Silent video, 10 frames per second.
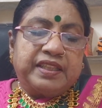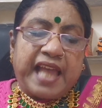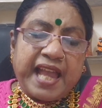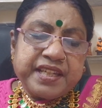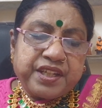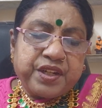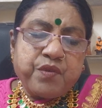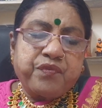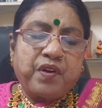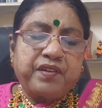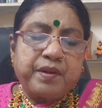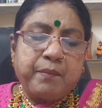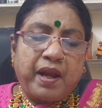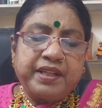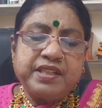Thank you for
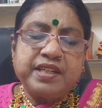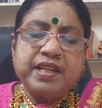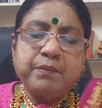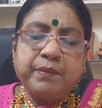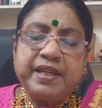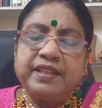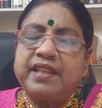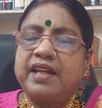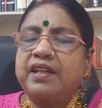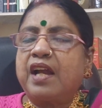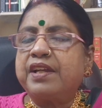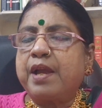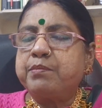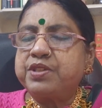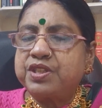reminding me that I
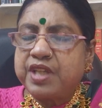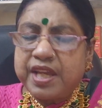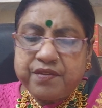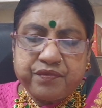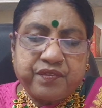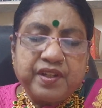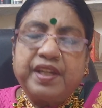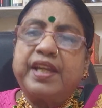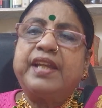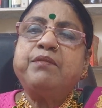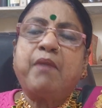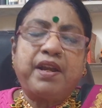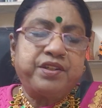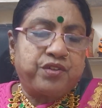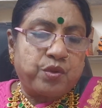am safe in
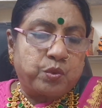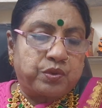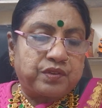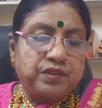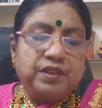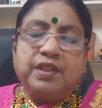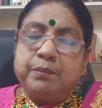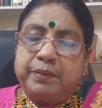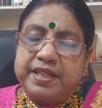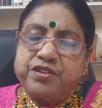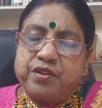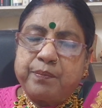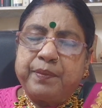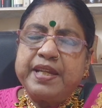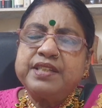my truth. Please
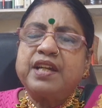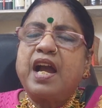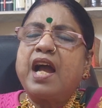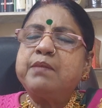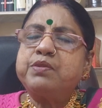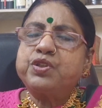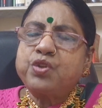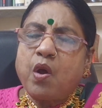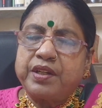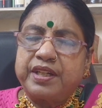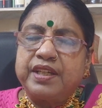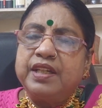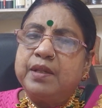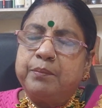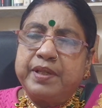repeat, I'm sorry.
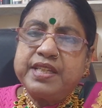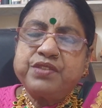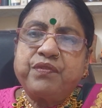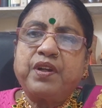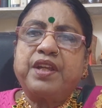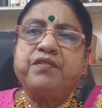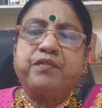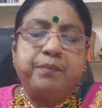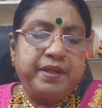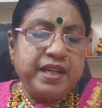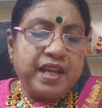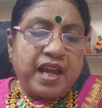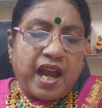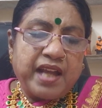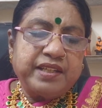Please forgive me.
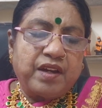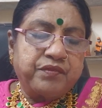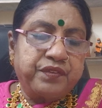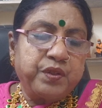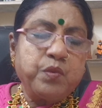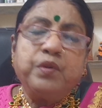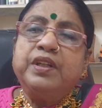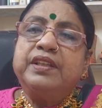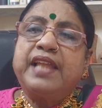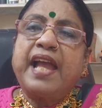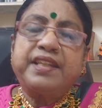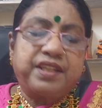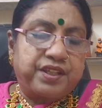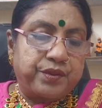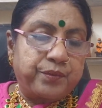I love you.
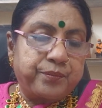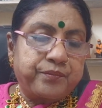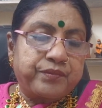Thank you.